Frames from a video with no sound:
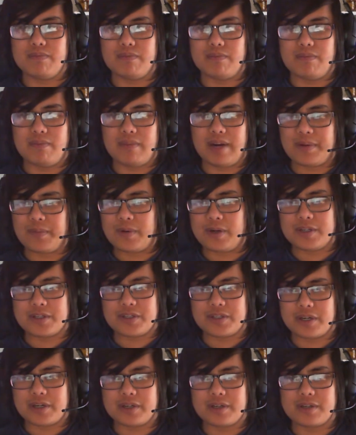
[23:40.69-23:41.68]
my 1
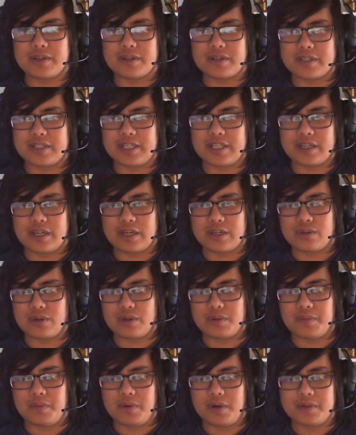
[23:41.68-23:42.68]
turn because he got
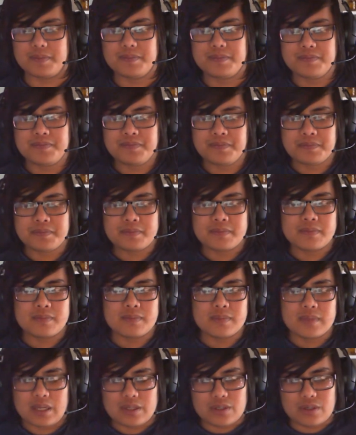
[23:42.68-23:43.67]
turn 1.
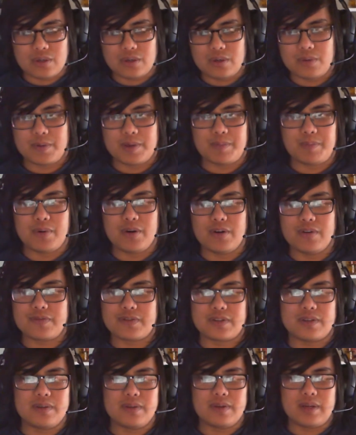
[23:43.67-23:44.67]
So we both
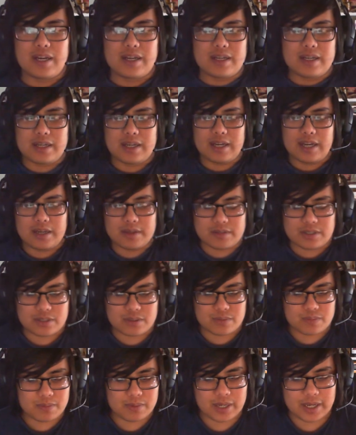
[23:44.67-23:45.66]

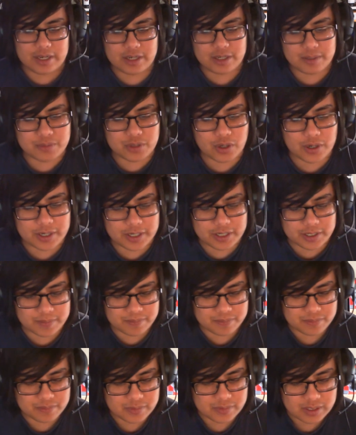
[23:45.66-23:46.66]
just ended up drawing.
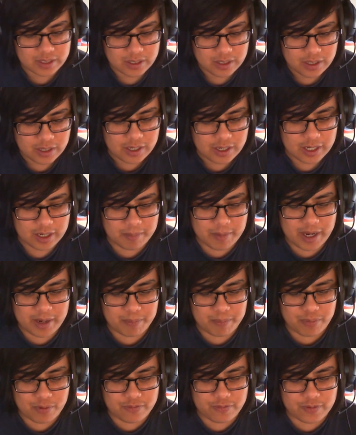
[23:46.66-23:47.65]
It
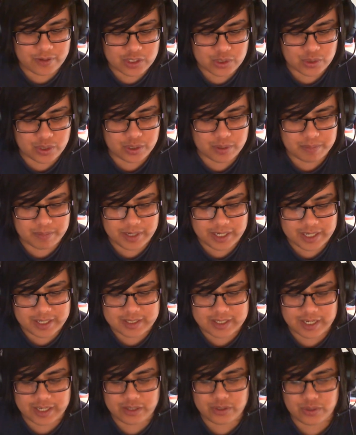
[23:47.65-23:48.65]
meant both of us couldn't
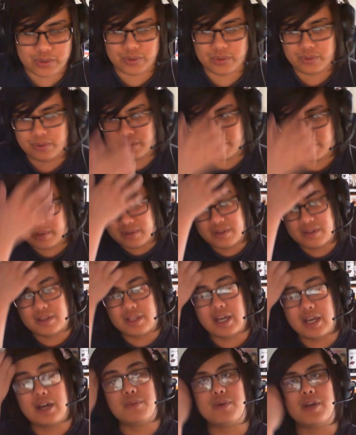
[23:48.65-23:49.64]
make day 2
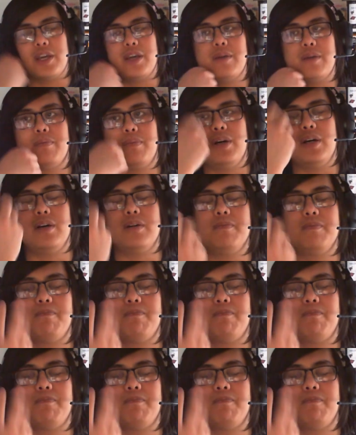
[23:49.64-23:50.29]
that way, but